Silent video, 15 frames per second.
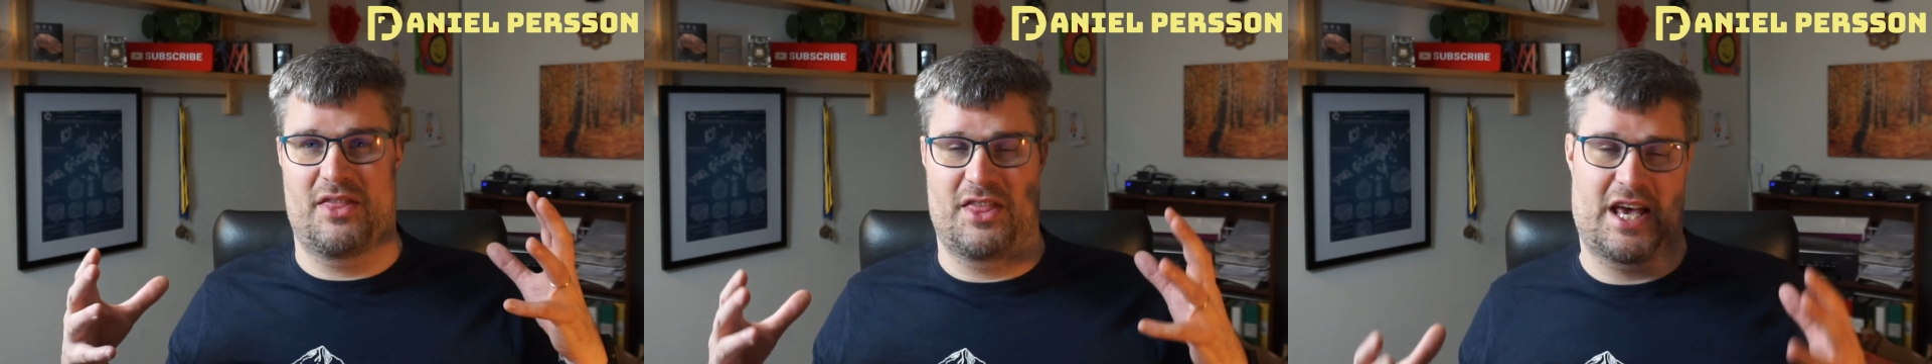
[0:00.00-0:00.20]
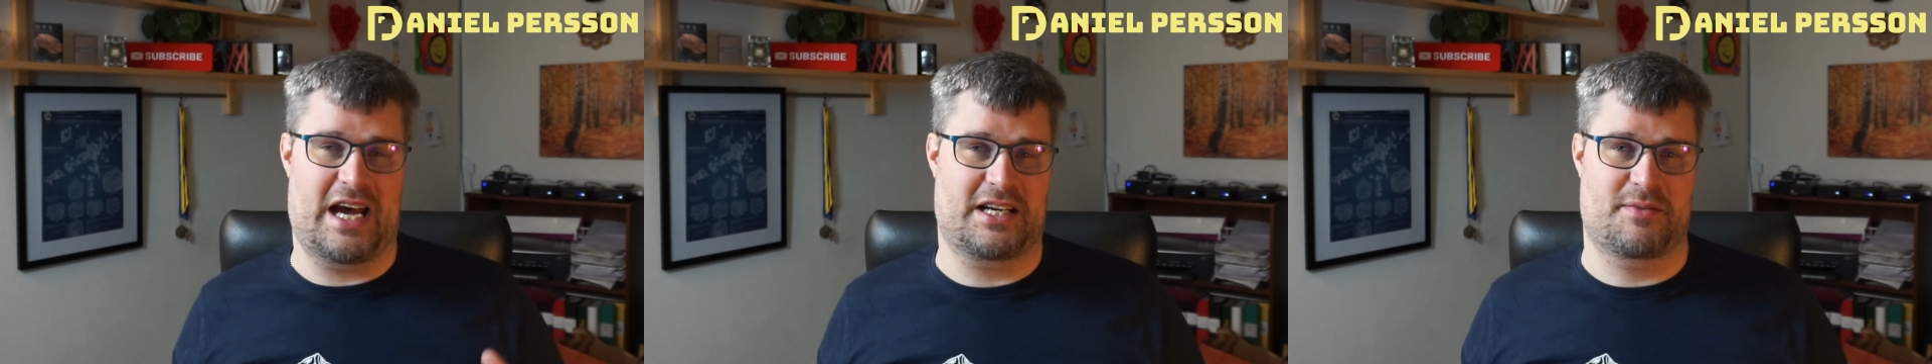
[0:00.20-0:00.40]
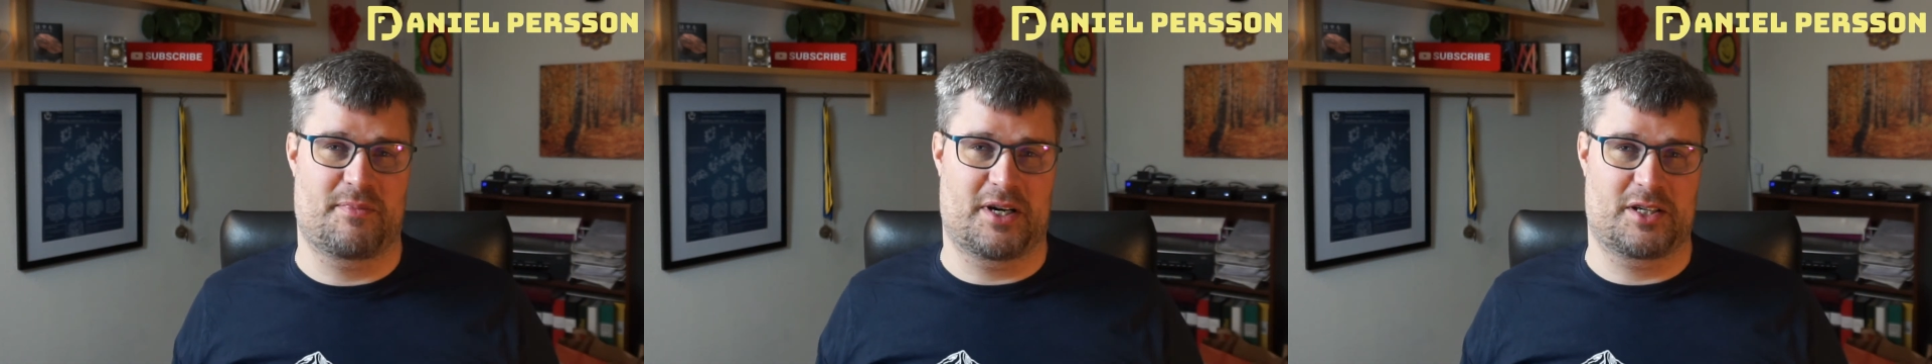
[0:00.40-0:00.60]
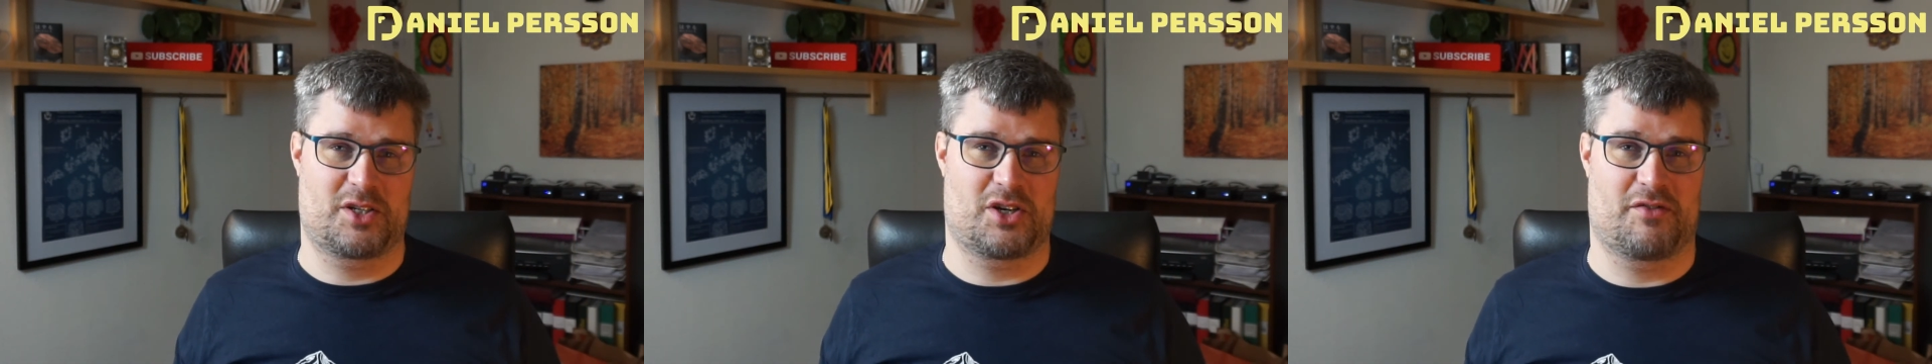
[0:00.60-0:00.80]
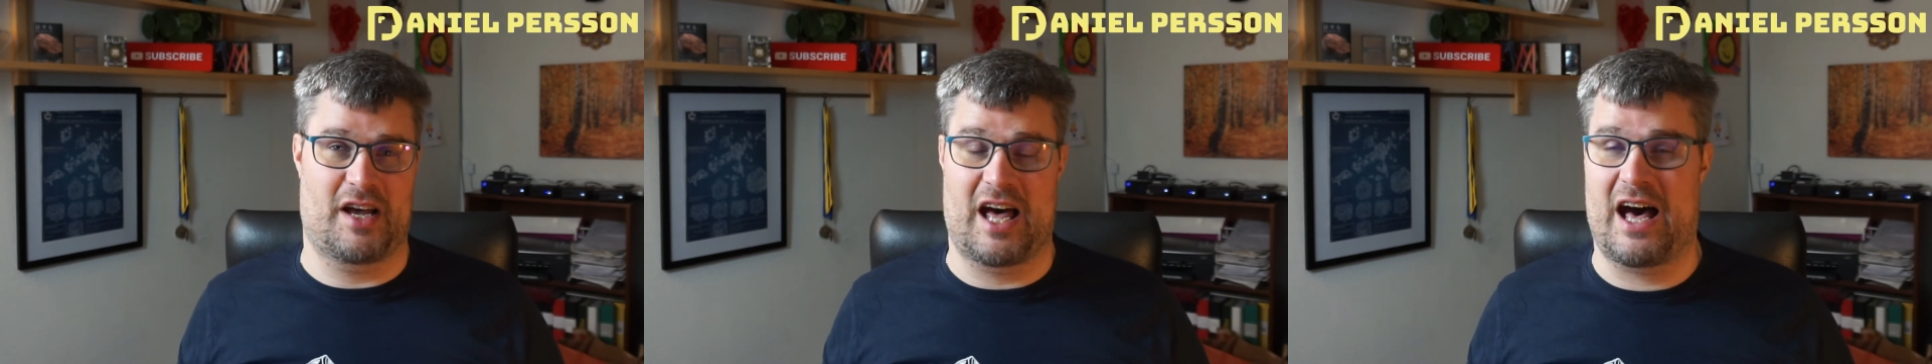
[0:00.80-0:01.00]
that much
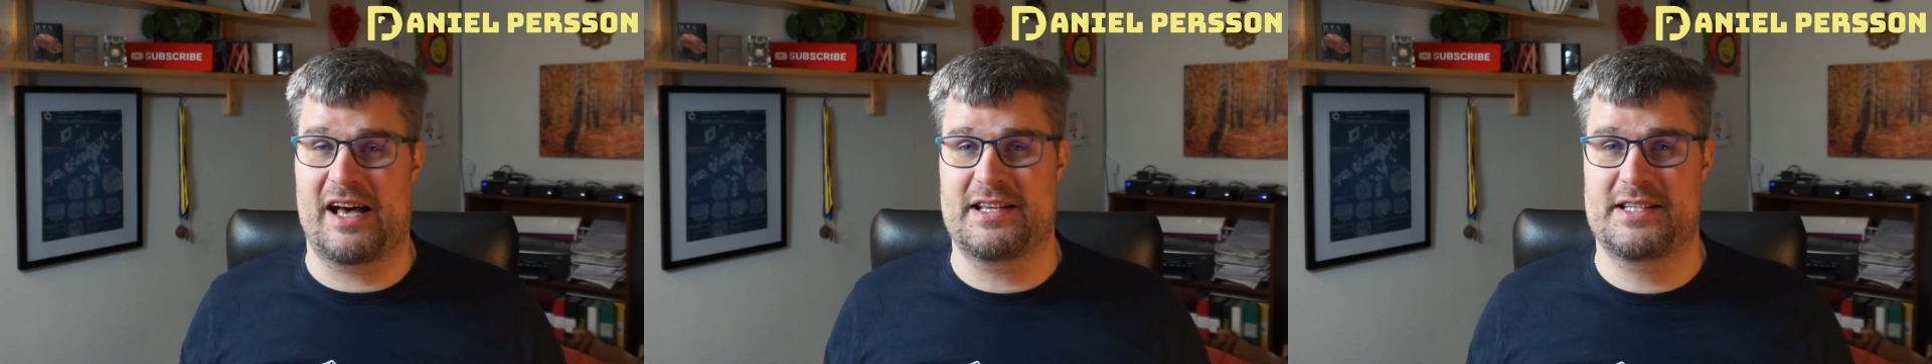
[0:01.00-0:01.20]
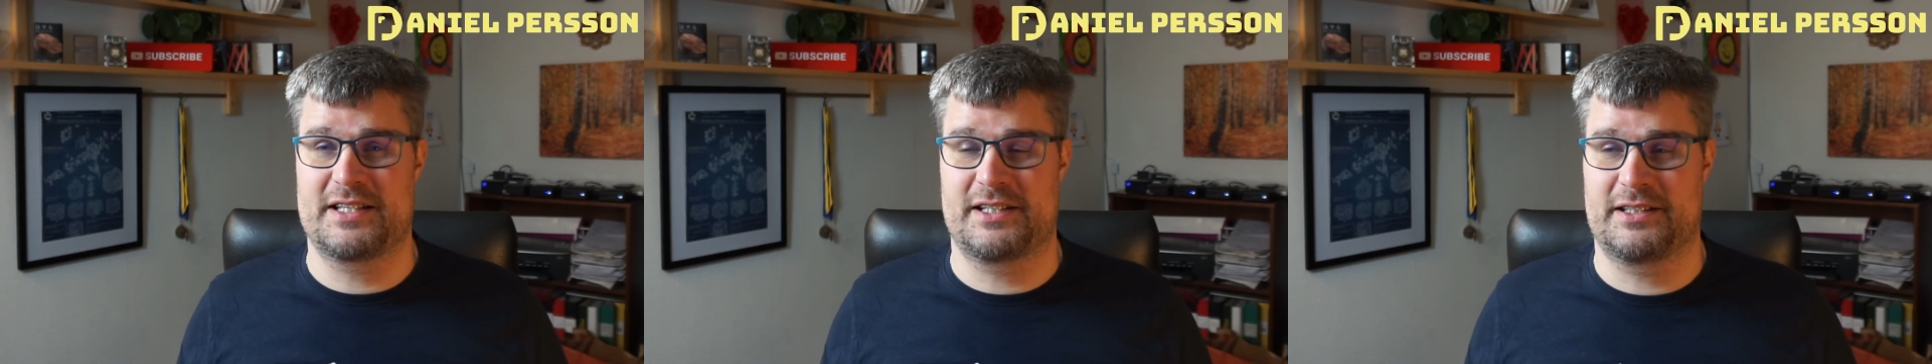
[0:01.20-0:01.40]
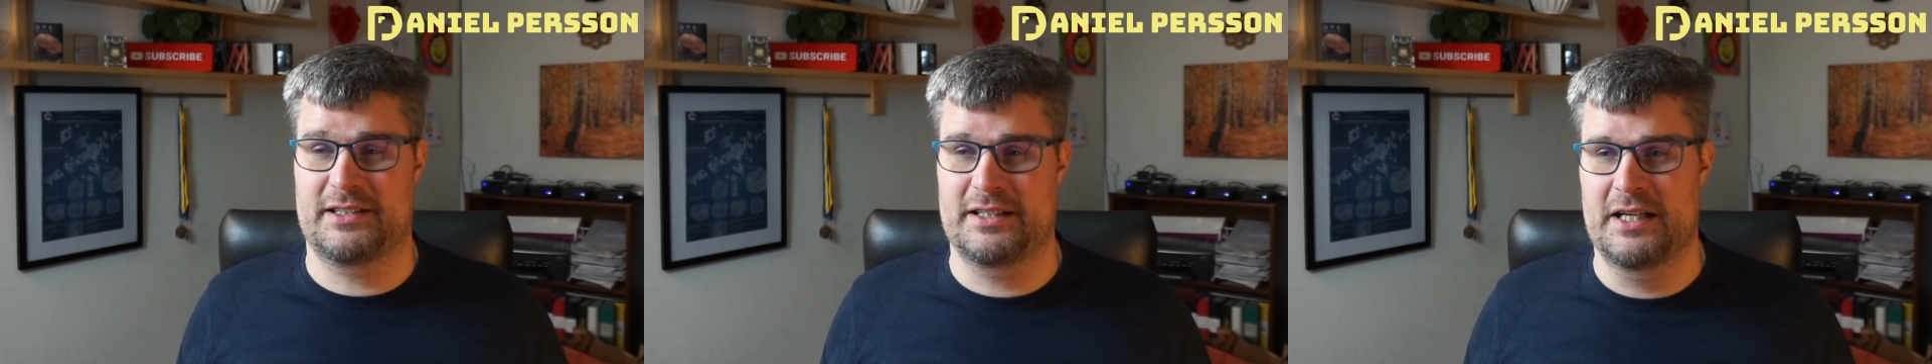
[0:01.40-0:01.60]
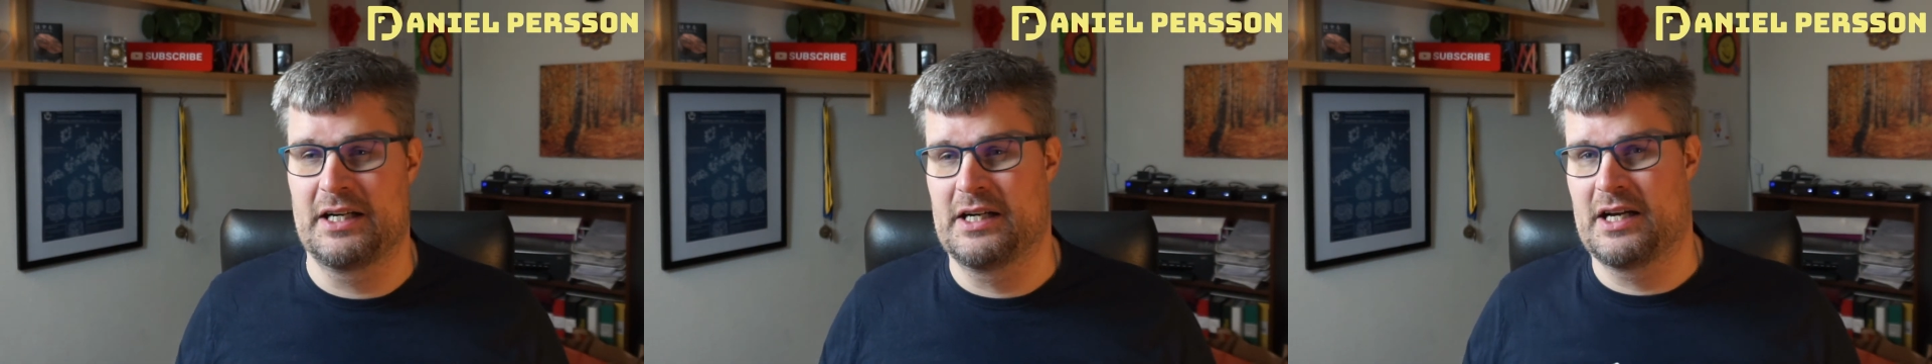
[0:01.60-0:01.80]
of a hassle.